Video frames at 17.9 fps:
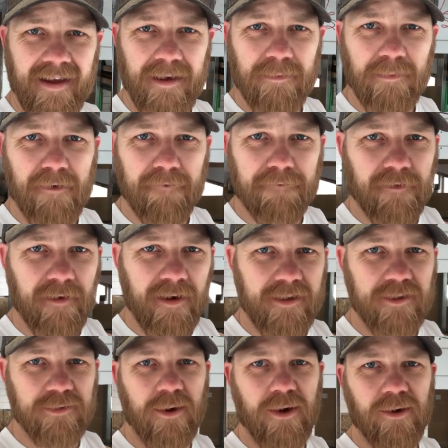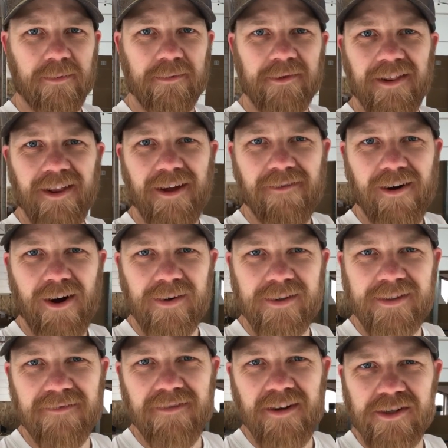Hey my friends, welcome to Love
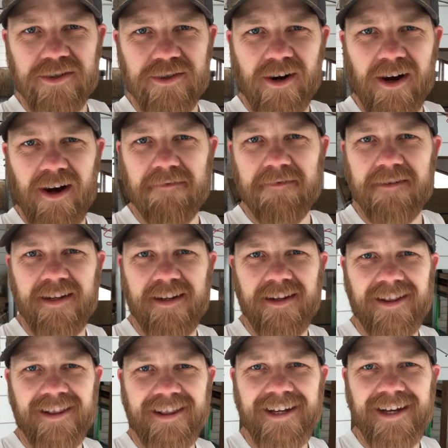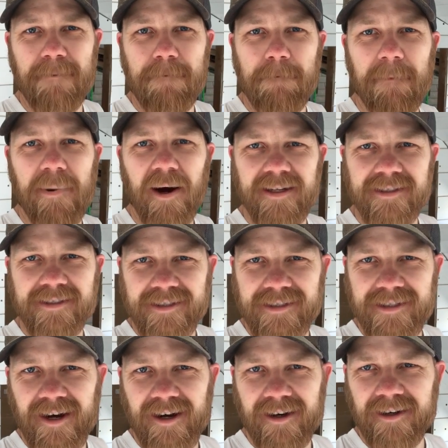Always, Adventure Often. The bus
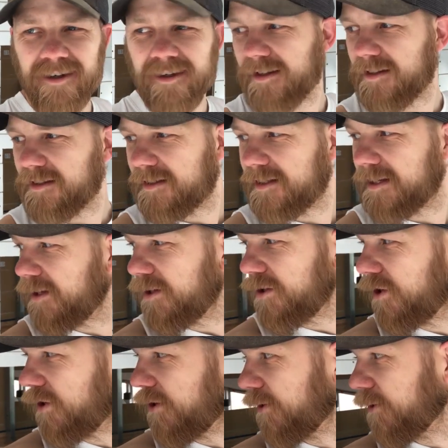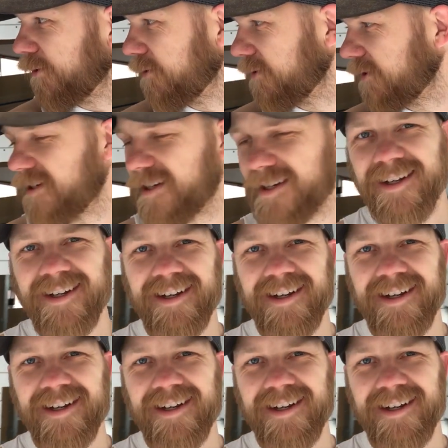saga continues.